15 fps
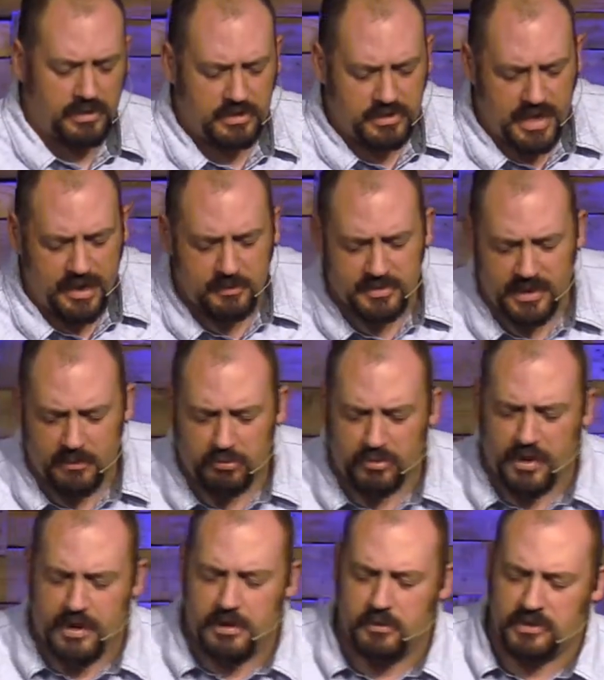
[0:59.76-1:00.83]
of James. And I
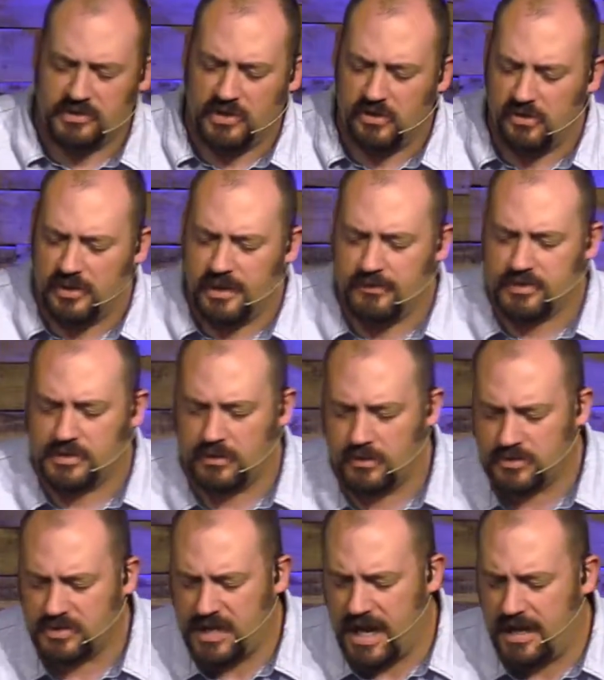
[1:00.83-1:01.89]
pray you continue to give us
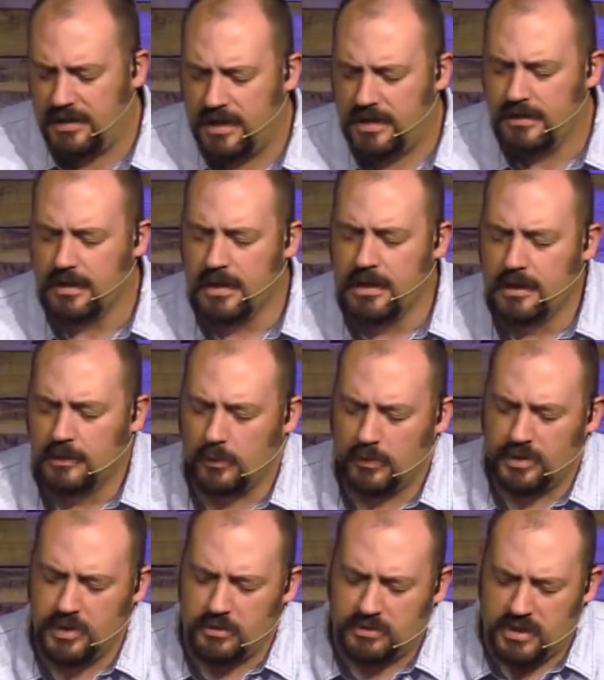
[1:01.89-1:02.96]
understanding. Lord,
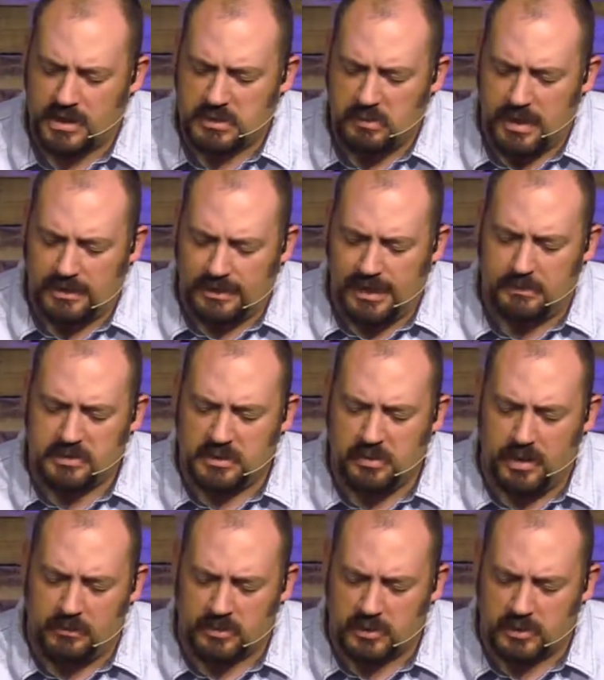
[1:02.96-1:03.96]
that you touch my lips to be able to